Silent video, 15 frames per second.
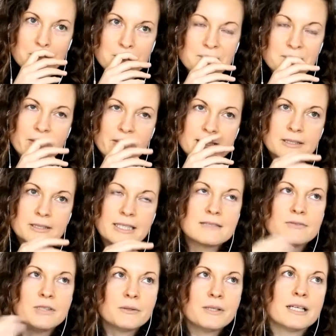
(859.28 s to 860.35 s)
Um, so
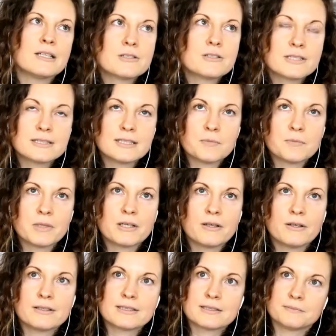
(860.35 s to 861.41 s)
that's very interesting
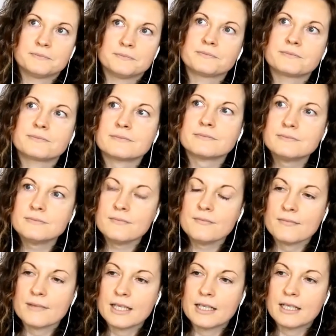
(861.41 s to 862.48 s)
because
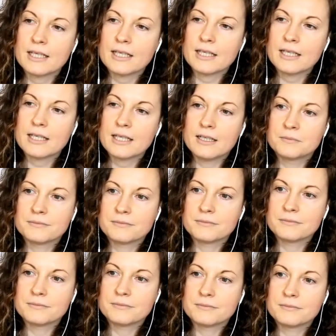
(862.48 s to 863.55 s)
um,
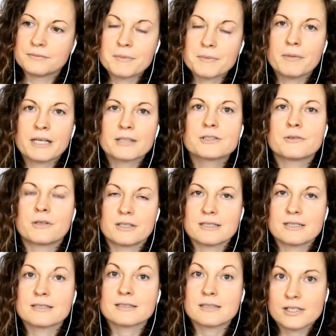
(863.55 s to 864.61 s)
coming back to
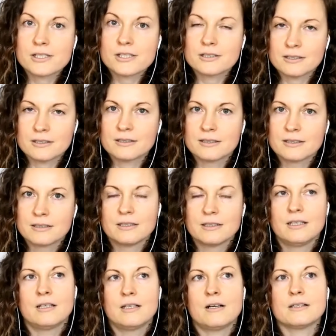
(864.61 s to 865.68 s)
our discussion
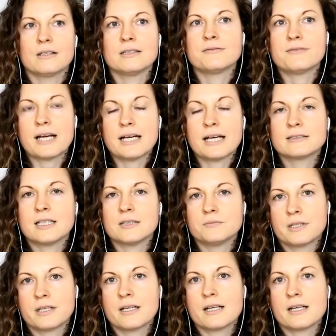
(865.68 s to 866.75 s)
on the fact
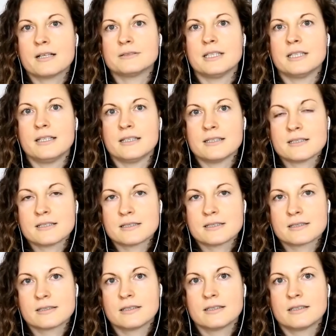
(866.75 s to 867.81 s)
that burnout
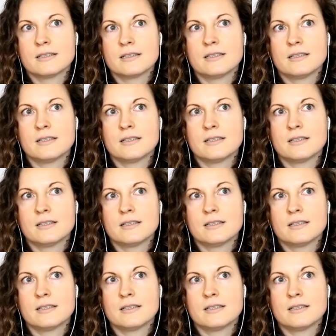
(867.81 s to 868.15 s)
is